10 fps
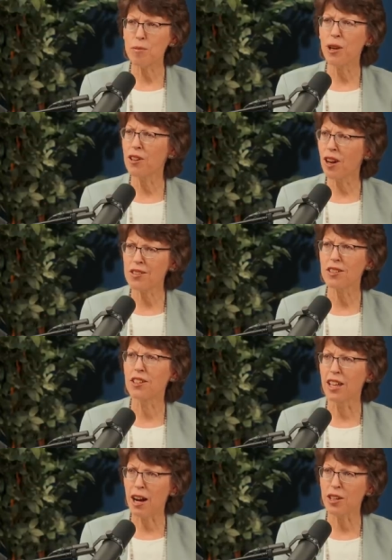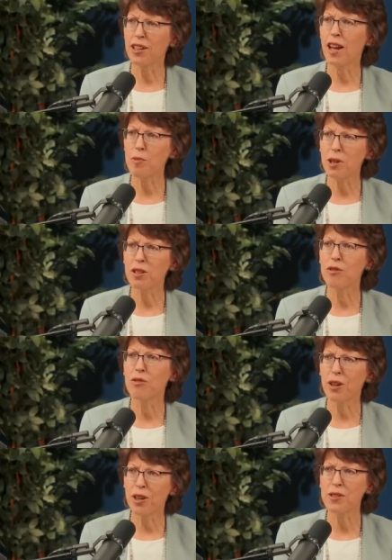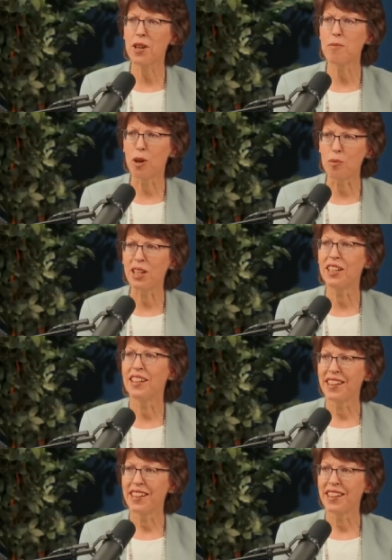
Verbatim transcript: paradoxical how it can happen in the very same moment.